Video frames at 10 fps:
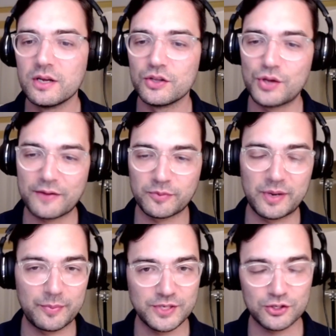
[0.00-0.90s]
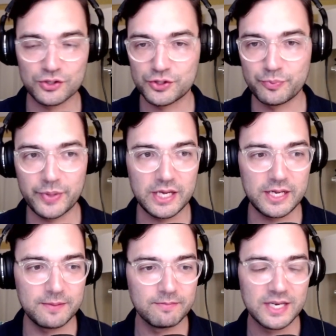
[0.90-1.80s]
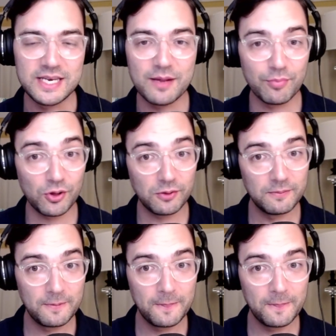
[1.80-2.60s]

You have to be in a position to be nimble.